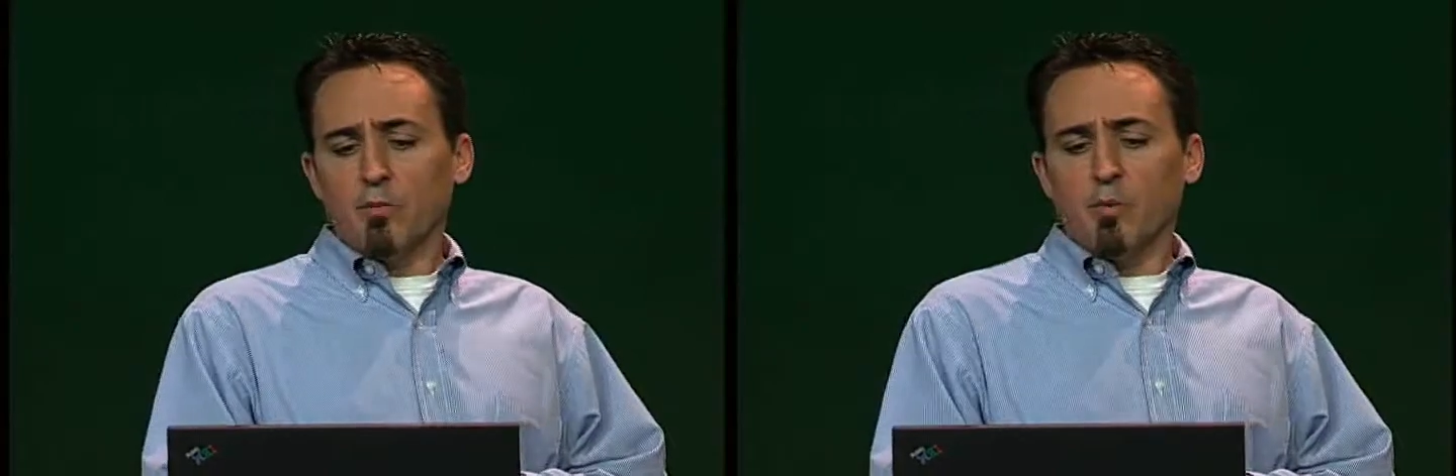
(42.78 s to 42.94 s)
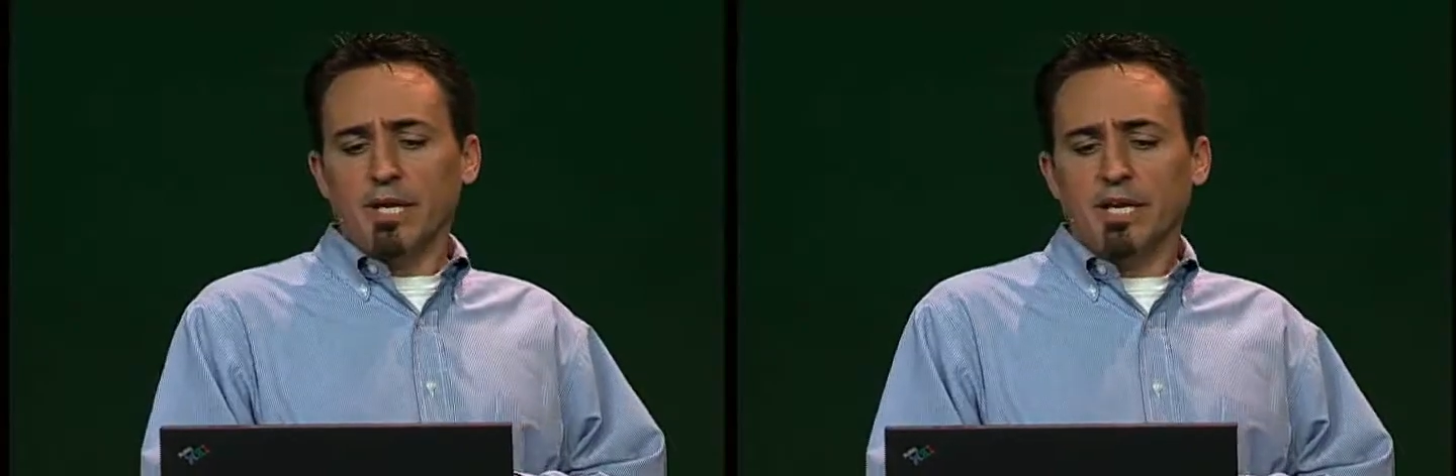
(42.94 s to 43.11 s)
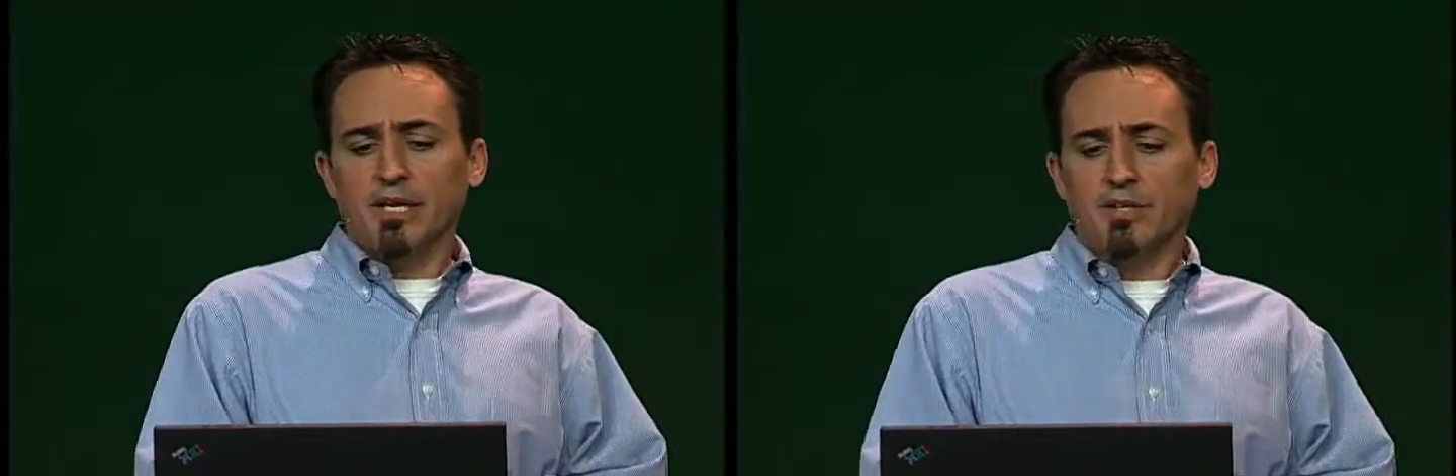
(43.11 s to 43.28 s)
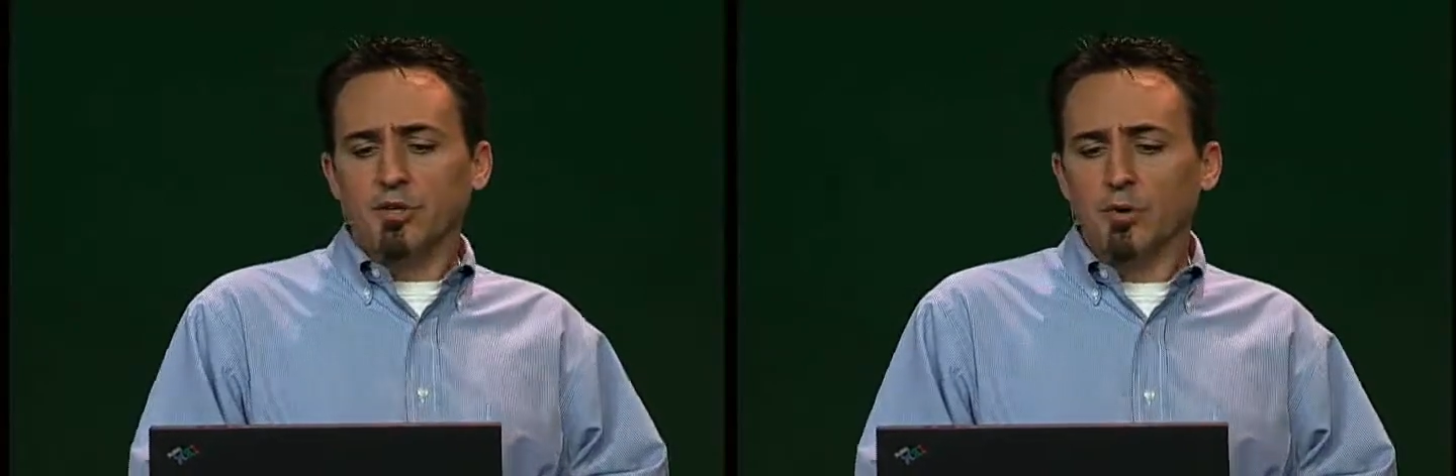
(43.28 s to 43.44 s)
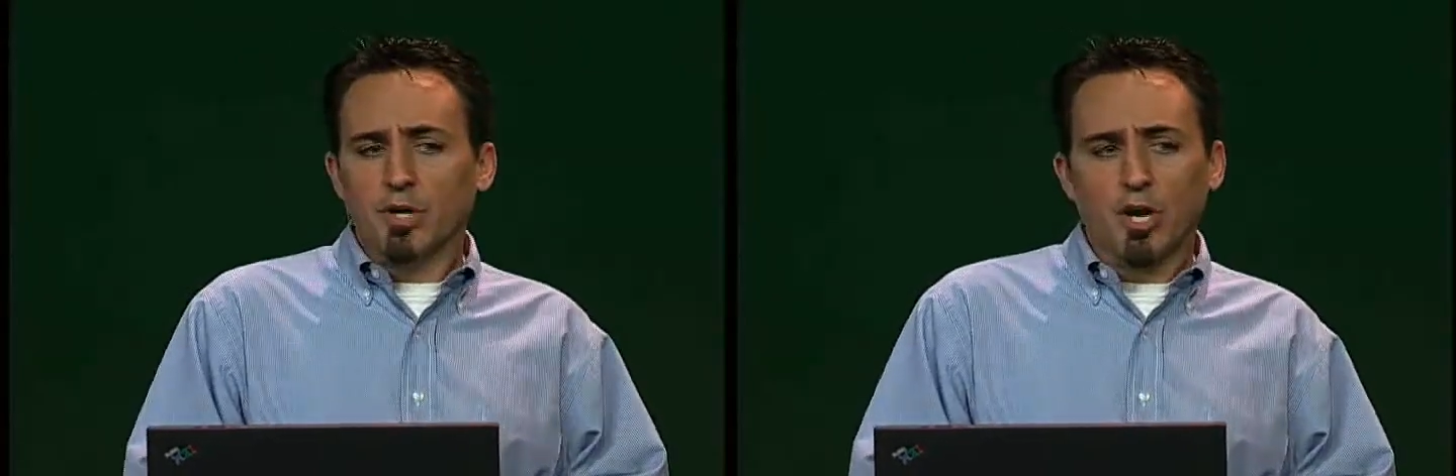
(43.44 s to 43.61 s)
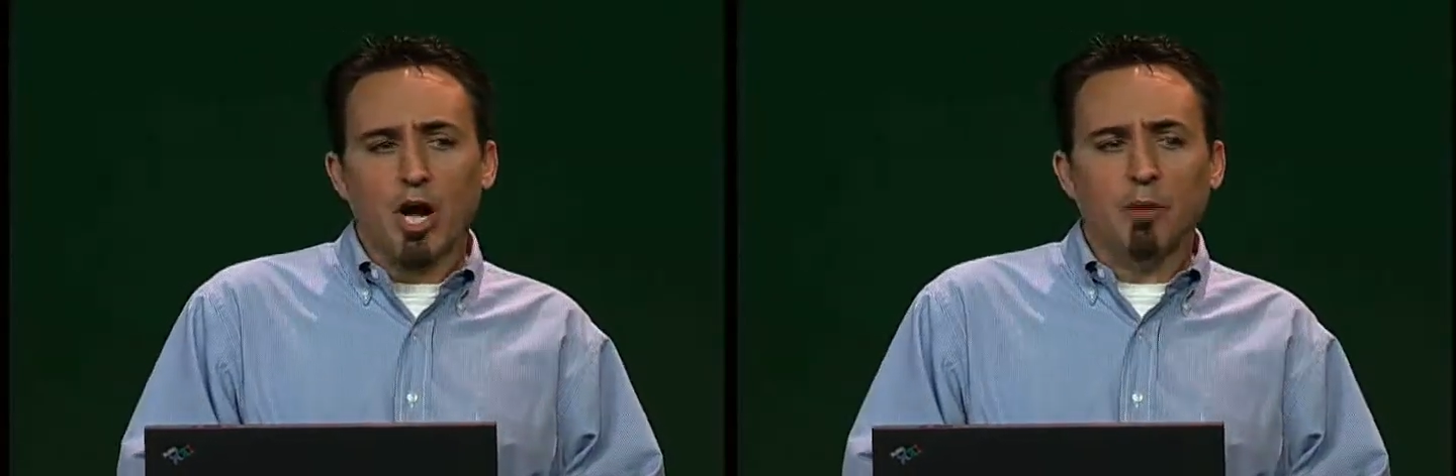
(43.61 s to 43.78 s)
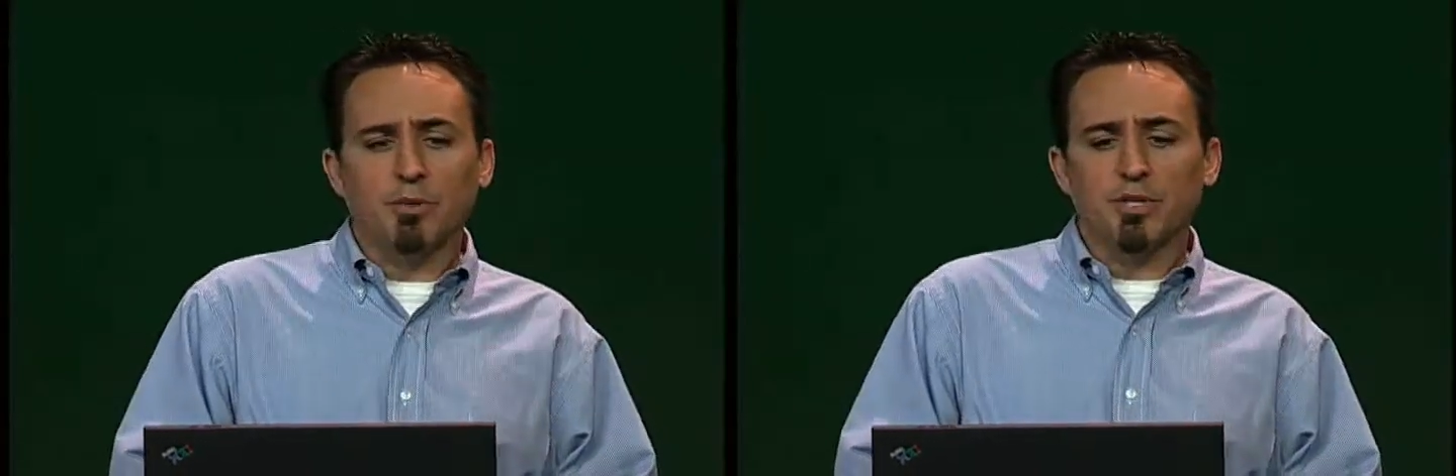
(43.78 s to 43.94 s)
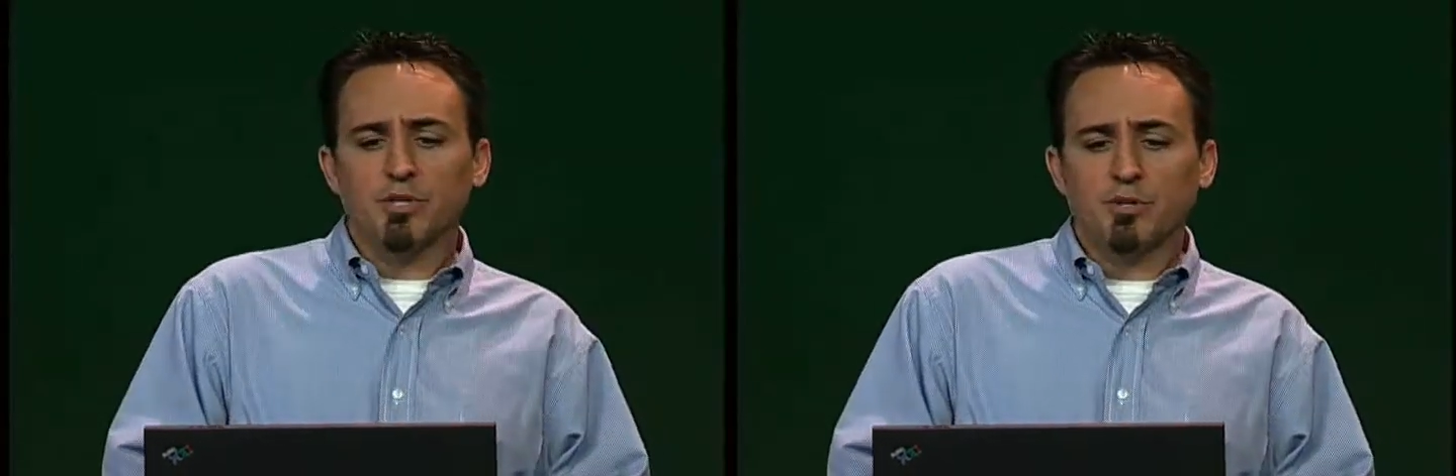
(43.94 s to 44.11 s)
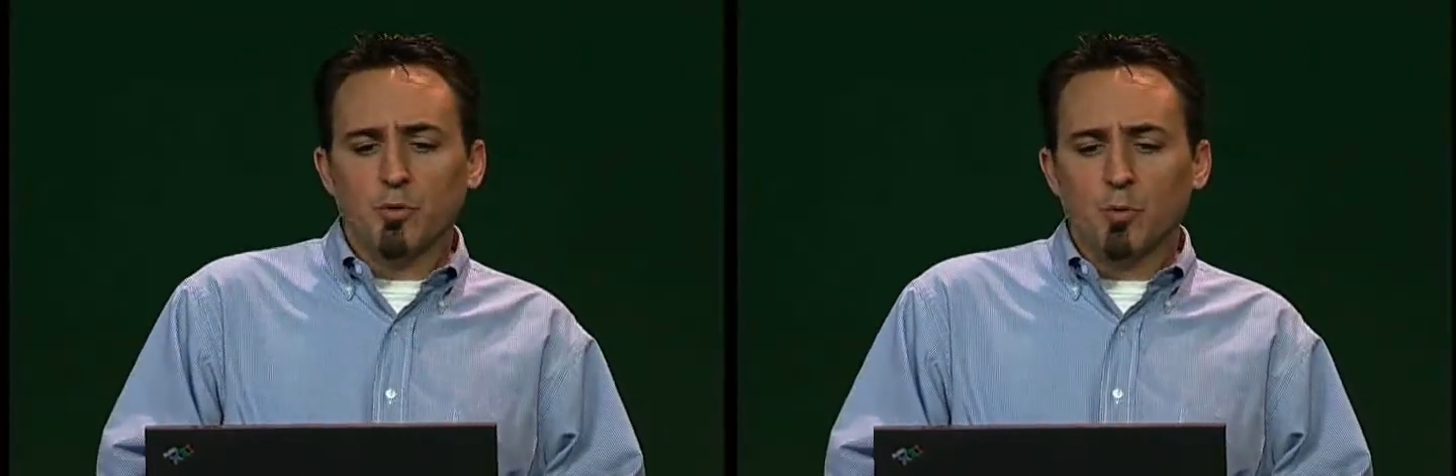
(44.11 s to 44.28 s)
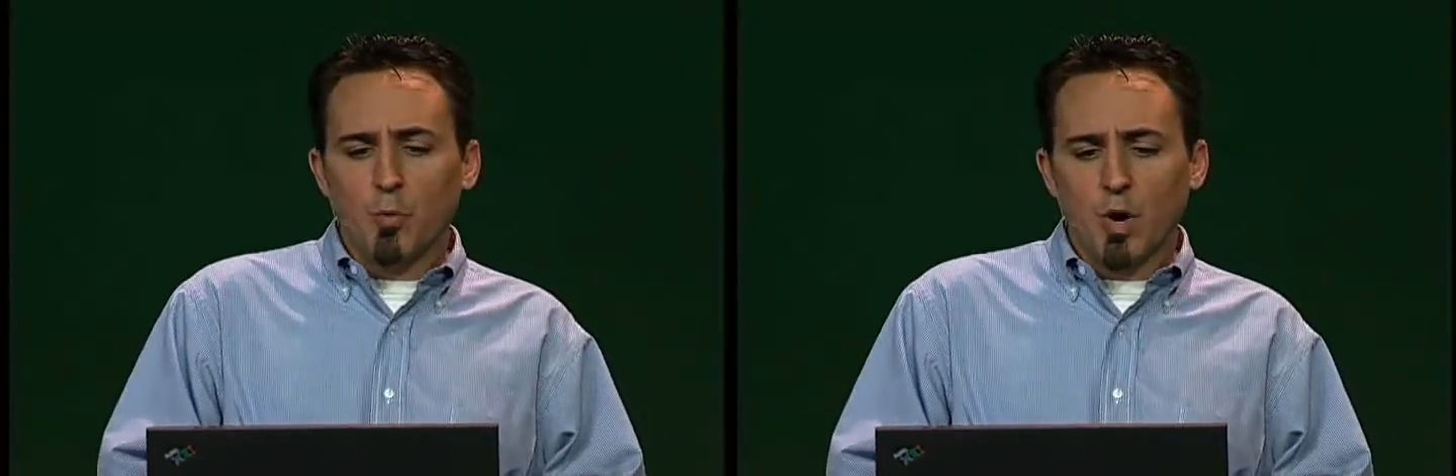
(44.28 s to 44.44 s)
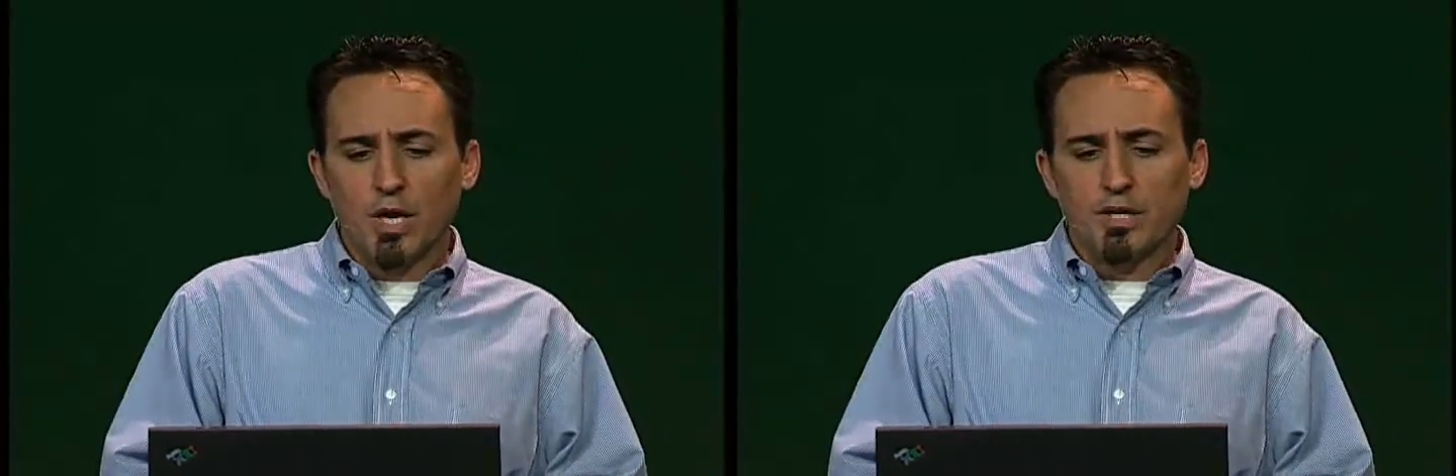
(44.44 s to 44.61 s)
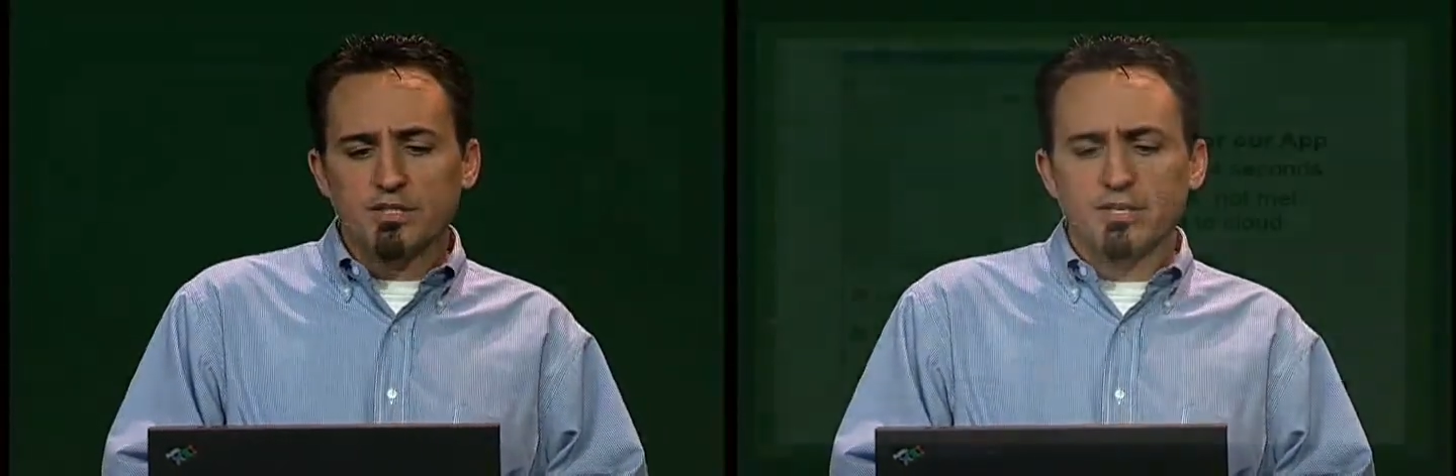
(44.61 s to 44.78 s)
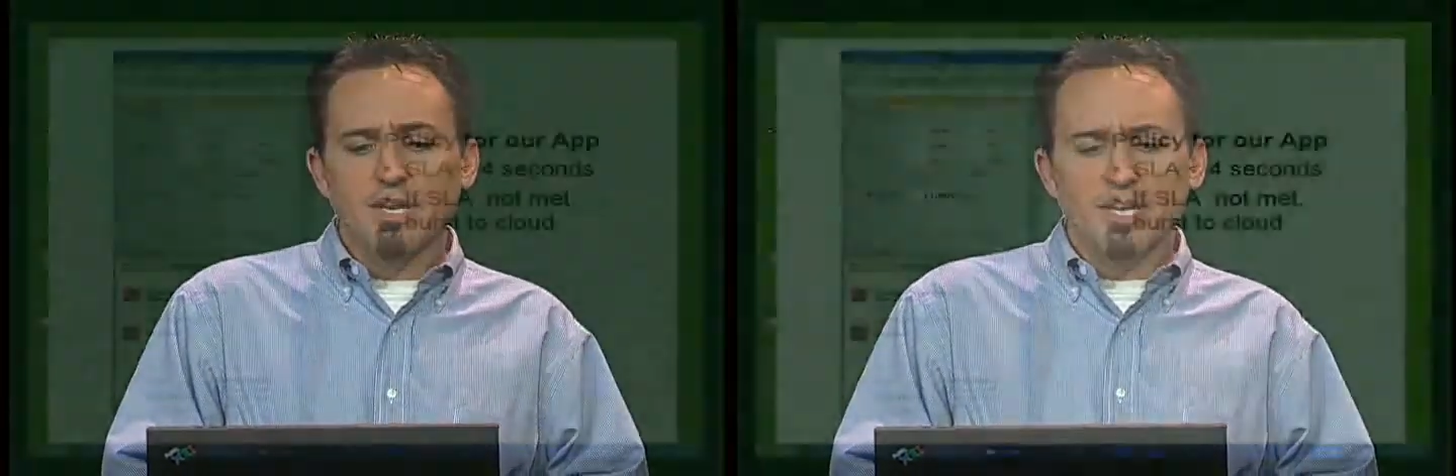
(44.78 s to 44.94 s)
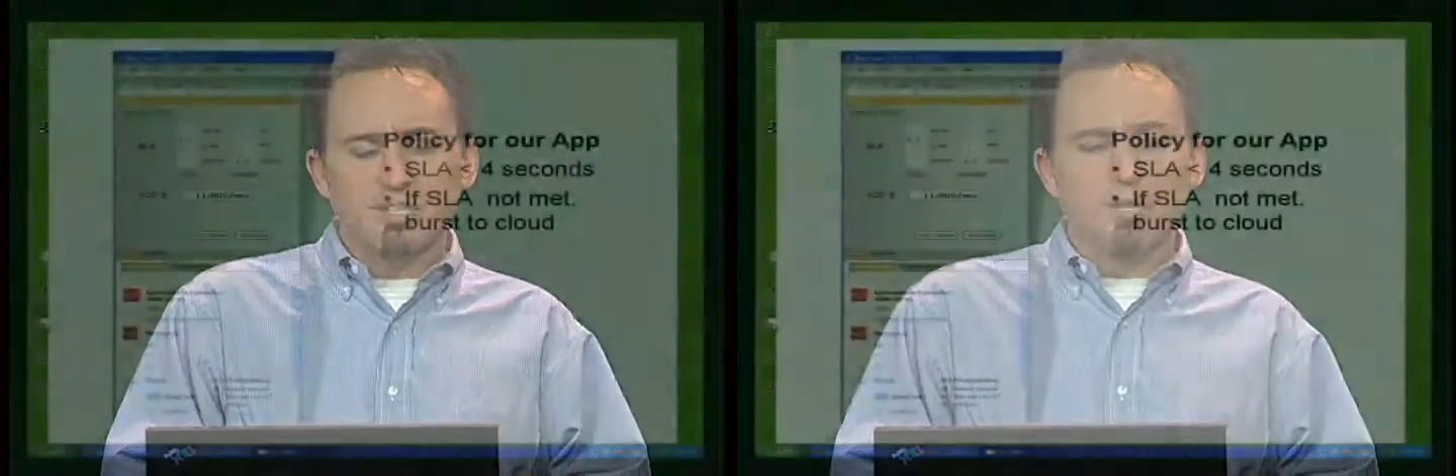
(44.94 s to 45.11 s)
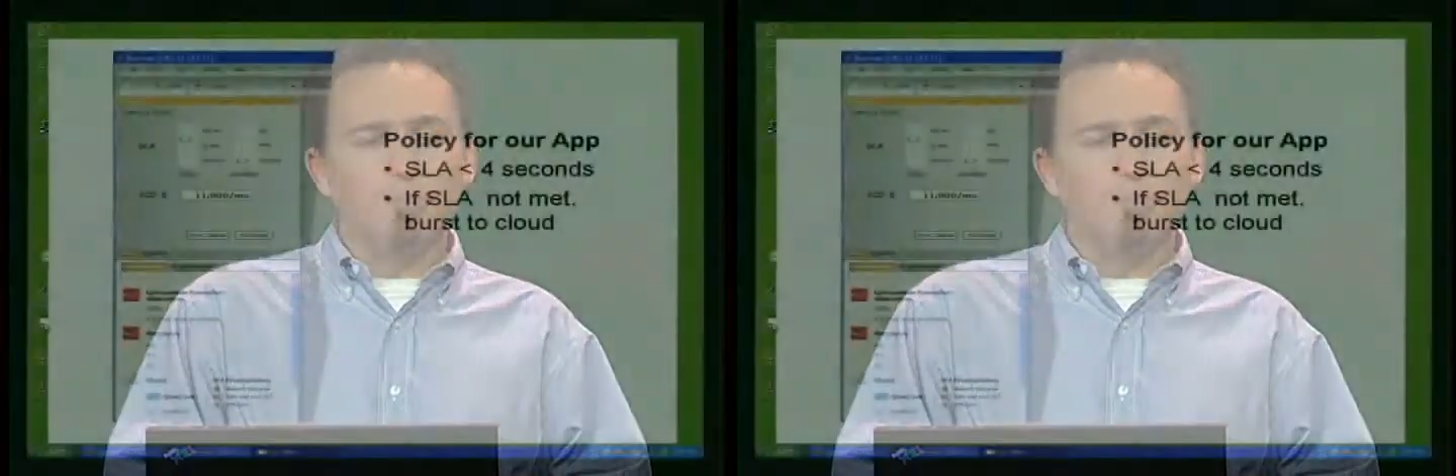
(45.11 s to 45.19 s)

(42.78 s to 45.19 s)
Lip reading: we needed to accomplish was to